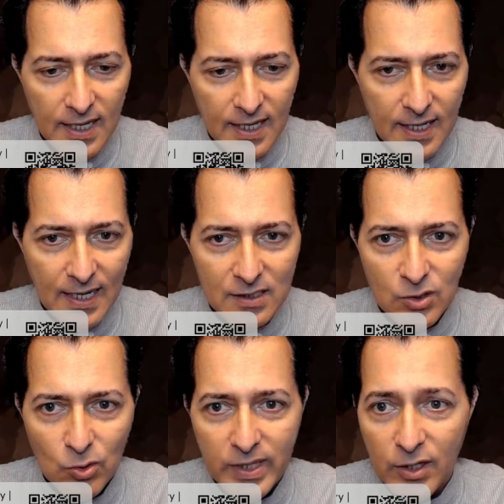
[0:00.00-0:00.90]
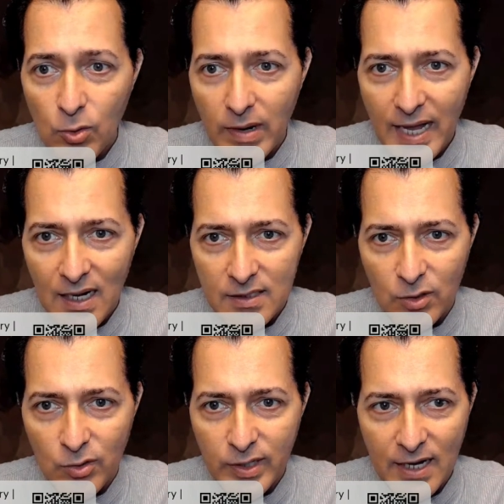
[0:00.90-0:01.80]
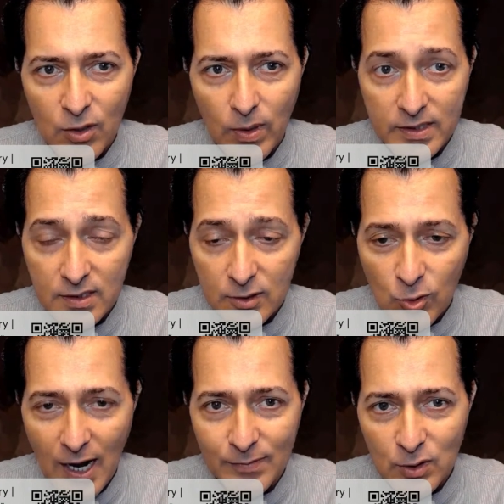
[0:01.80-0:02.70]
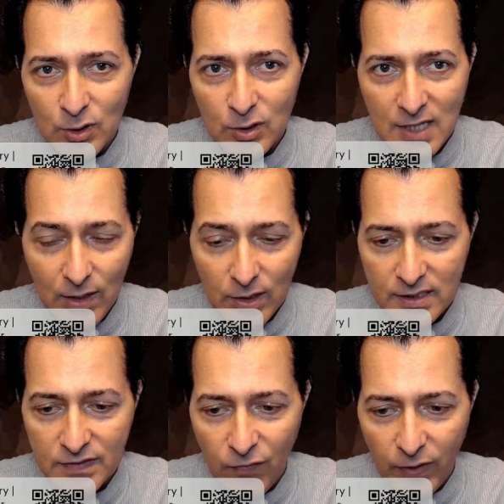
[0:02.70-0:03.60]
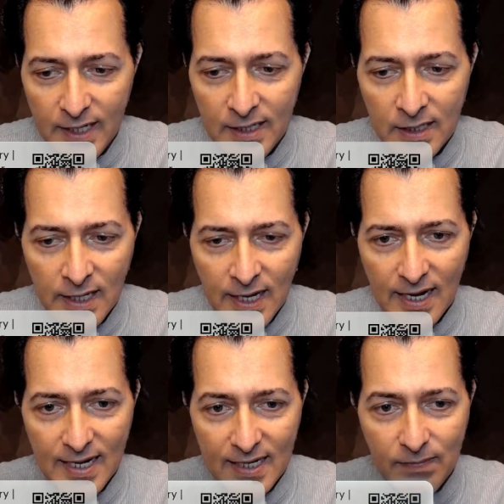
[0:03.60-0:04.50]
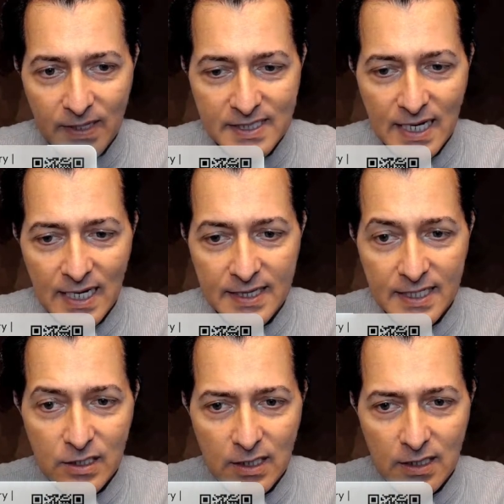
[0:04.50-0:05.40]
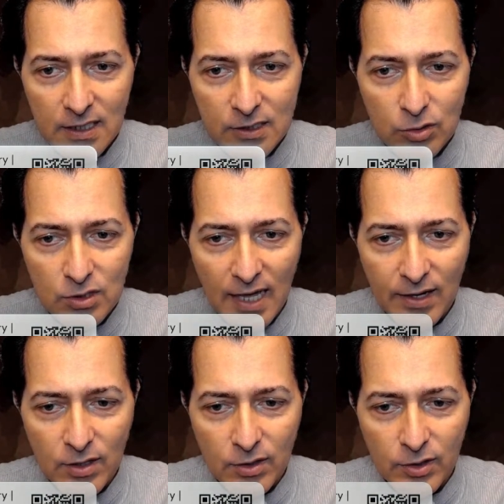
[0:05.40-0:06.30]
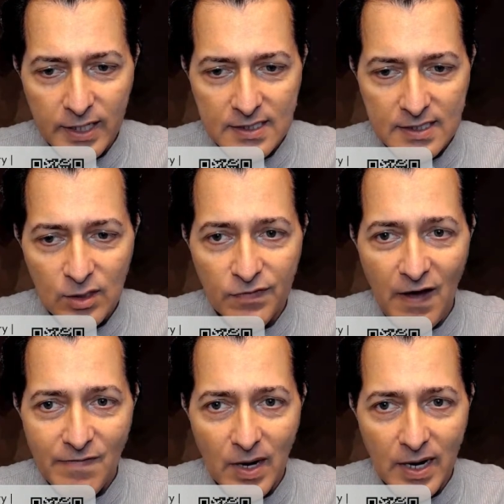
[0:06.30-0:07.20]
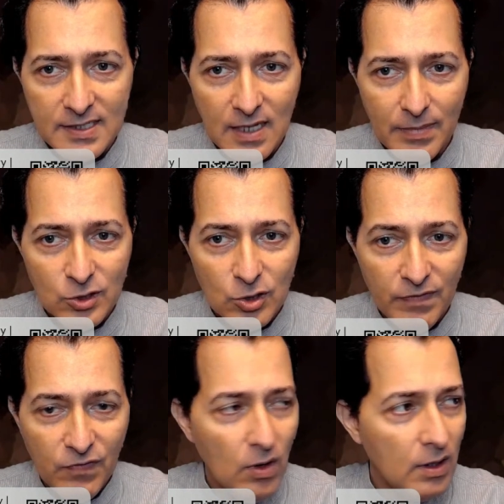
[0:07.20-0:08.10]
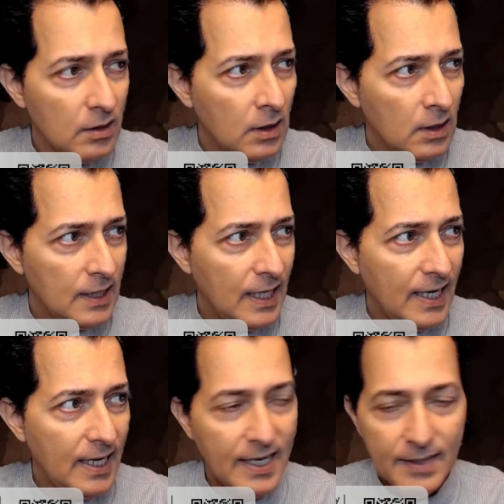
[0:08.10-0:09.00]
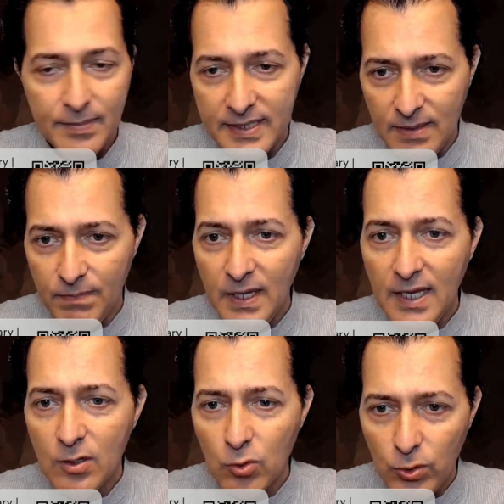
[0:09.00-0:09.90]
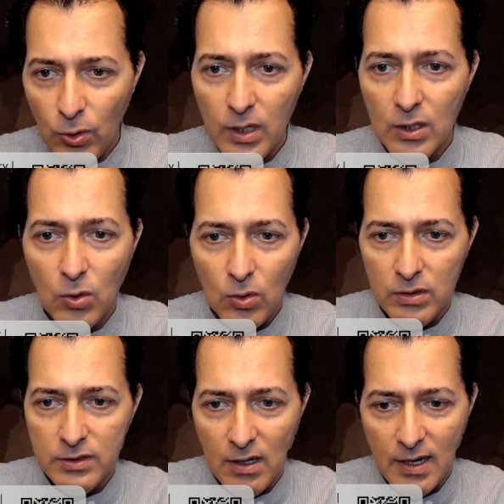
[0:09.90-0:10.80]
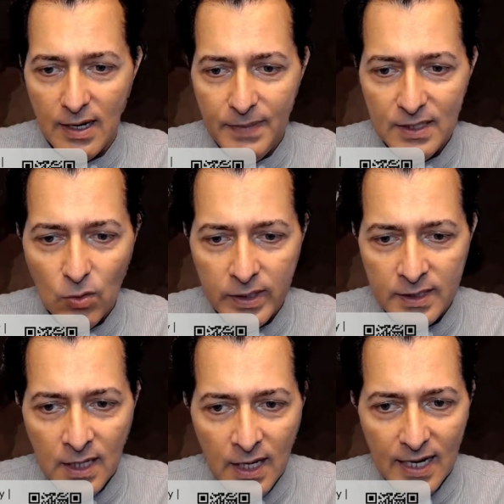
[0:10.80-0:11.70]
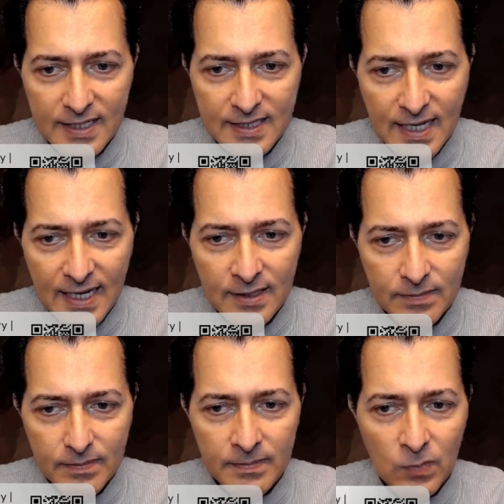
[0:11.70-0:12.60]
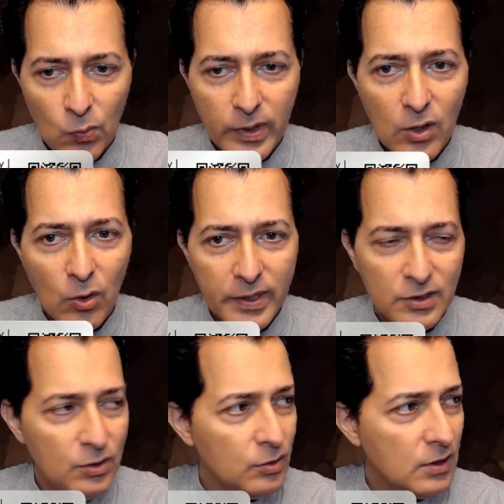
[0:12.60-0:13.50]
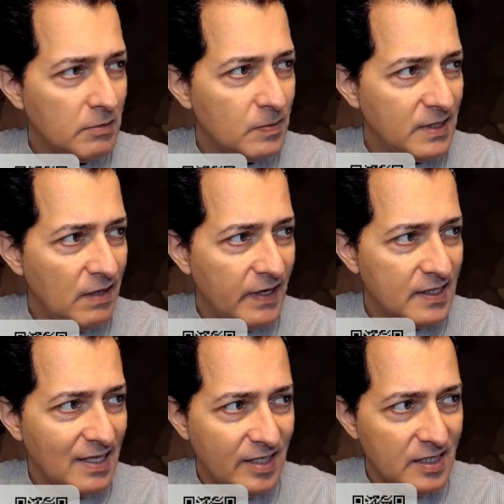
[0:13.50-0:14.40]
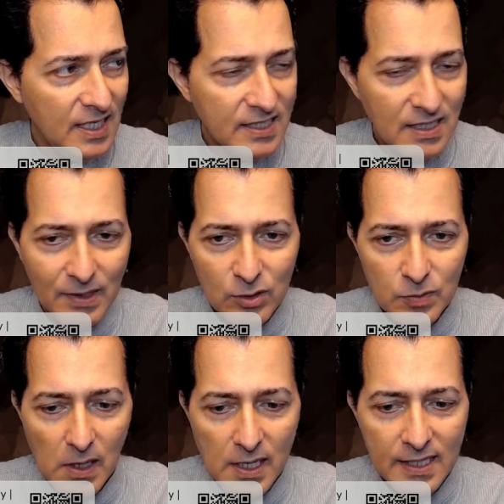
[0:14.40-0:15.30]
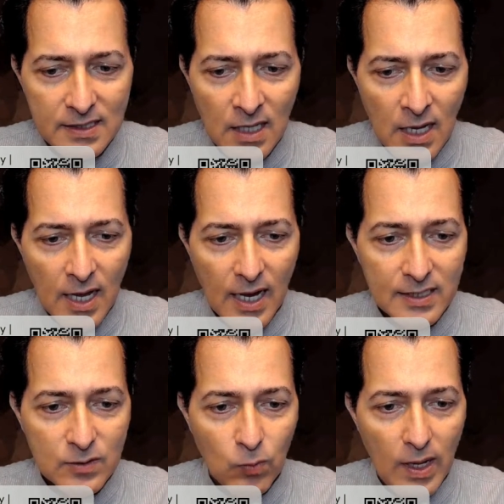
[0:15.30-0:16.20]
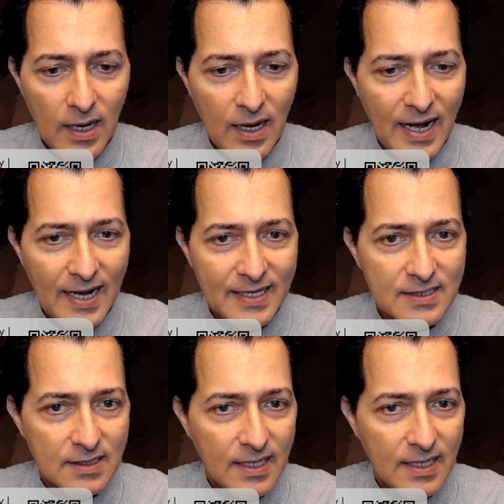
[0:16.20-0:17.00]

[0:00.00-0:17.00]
also with a URL, so you can go and subscribe to the newsletter. It's free. And basically, in this newsletter, you're going to see the 5 markets I mentioned before: S&P, crude oil, gold, dollar, and Bitcoin. And then we go into some specific statistics about those markets, as well as